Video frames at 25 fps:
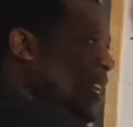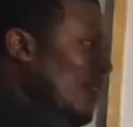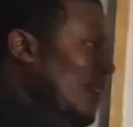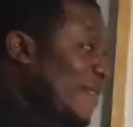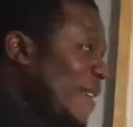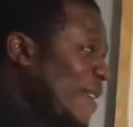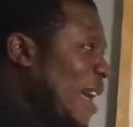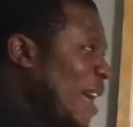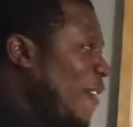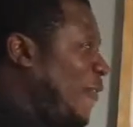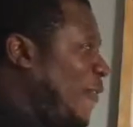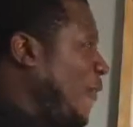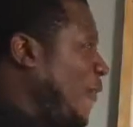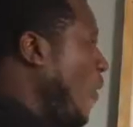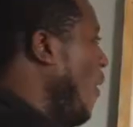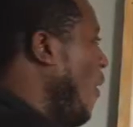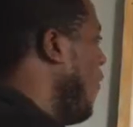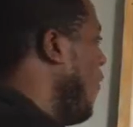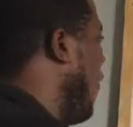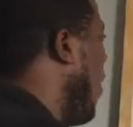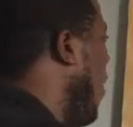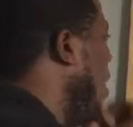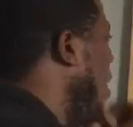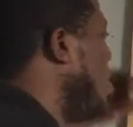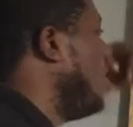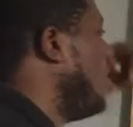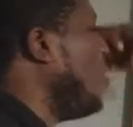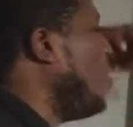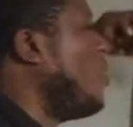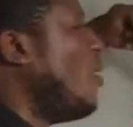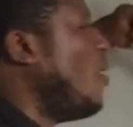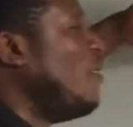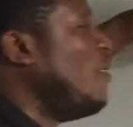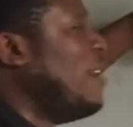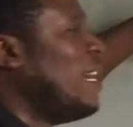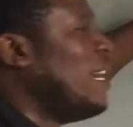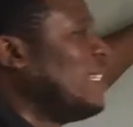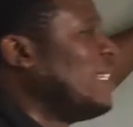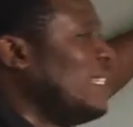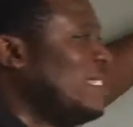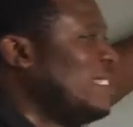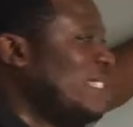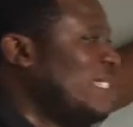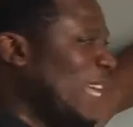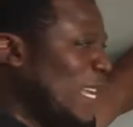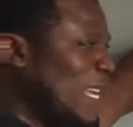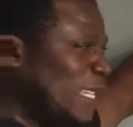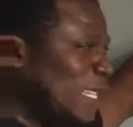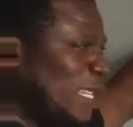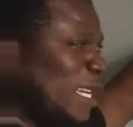Therefore, for us to correct this
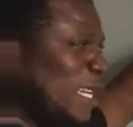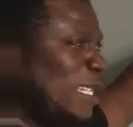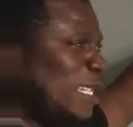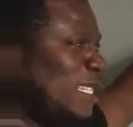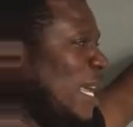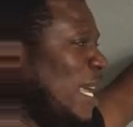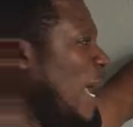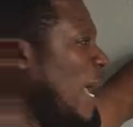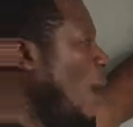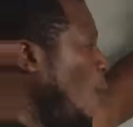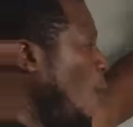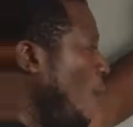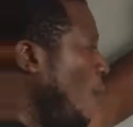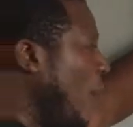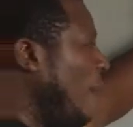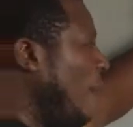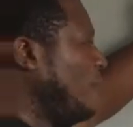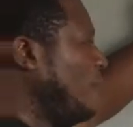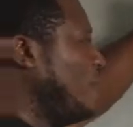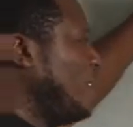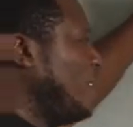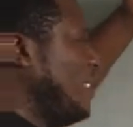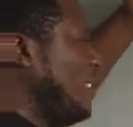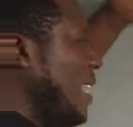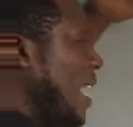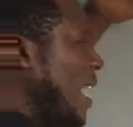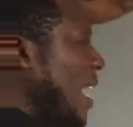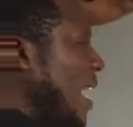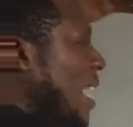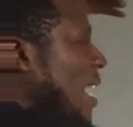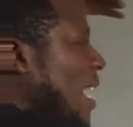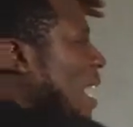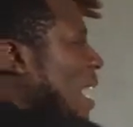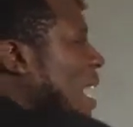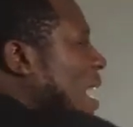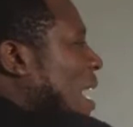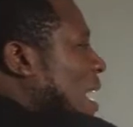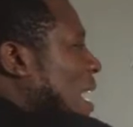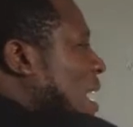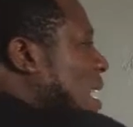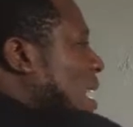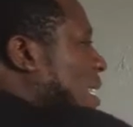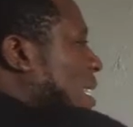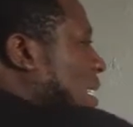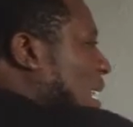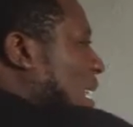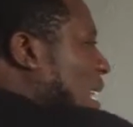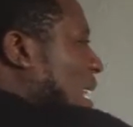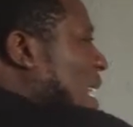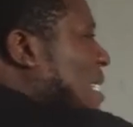sentence, we have to say
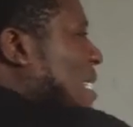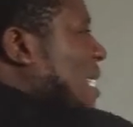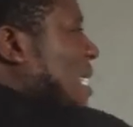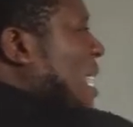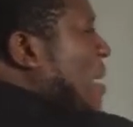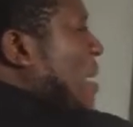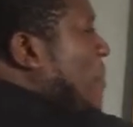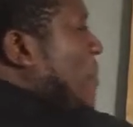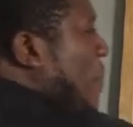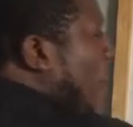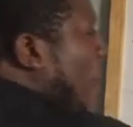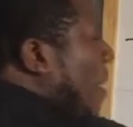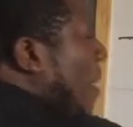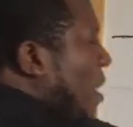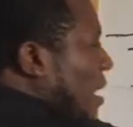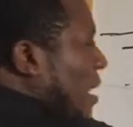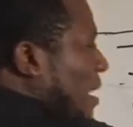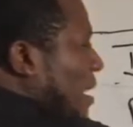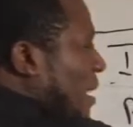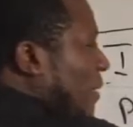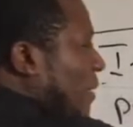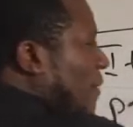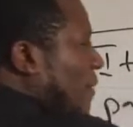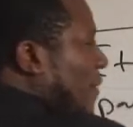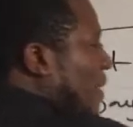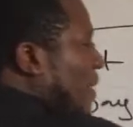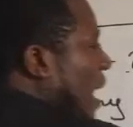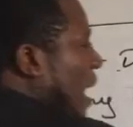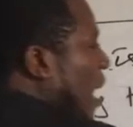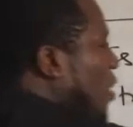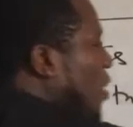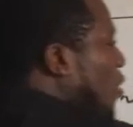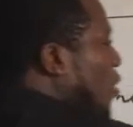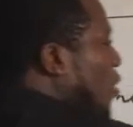it is imperative that